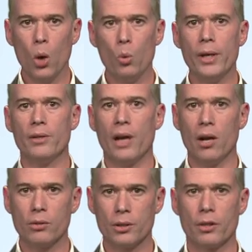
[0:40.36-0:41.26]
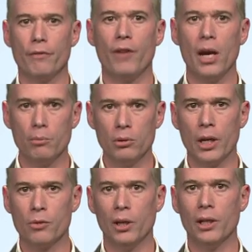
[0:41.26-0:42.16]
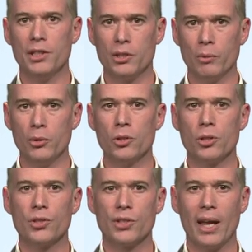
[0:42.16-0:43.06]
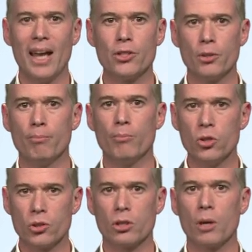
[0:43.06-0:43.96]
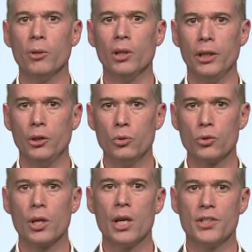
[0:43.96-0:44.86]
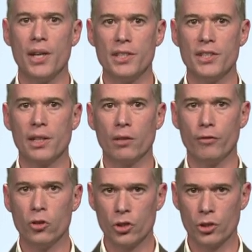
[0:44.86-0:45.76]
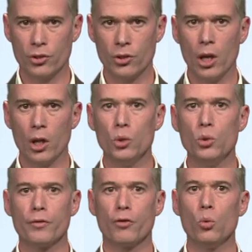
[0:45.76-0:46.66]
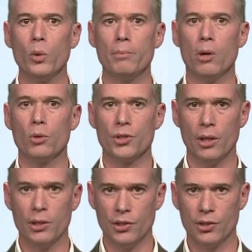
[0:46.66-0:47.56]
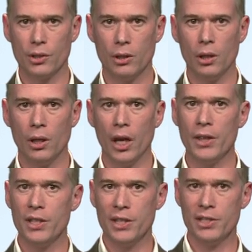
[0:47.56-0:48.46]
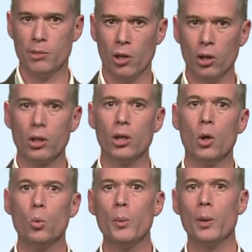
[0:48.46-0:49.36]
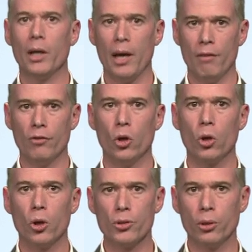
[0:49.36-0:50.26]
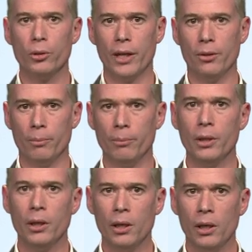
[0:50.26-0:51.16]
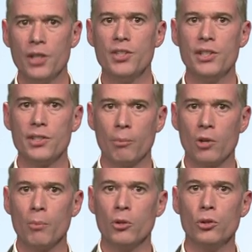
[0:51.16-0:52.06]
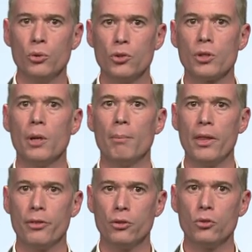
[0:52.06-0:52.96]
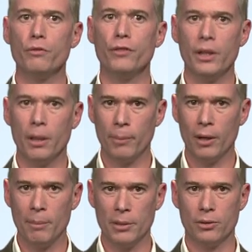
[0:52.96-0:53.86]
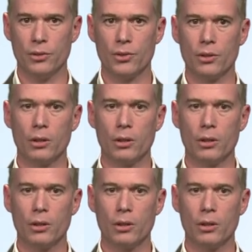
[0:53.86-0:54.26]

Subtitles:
We announced the Weibull and Rayleigh distributions as the most commonly used statistical functions used for wind power studies. And in this block, we will have a closer look at them and see some common used method to fit their parameters.